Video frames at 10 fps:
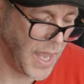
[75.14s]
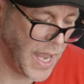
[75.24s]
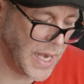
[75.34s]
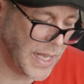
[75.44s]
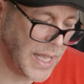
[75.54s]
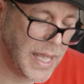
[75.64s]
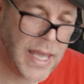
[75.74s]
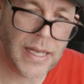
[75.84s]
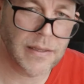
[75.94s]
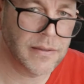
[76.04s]
and it
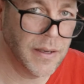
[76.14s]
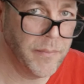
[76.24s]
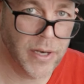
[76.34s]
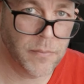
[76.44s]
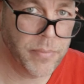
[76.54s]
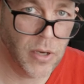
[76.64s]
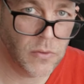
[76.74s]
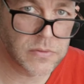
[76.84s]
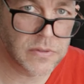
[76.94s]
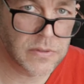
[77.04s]
hit a metal
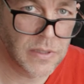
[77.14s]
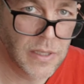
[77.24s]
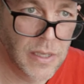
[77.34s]
post,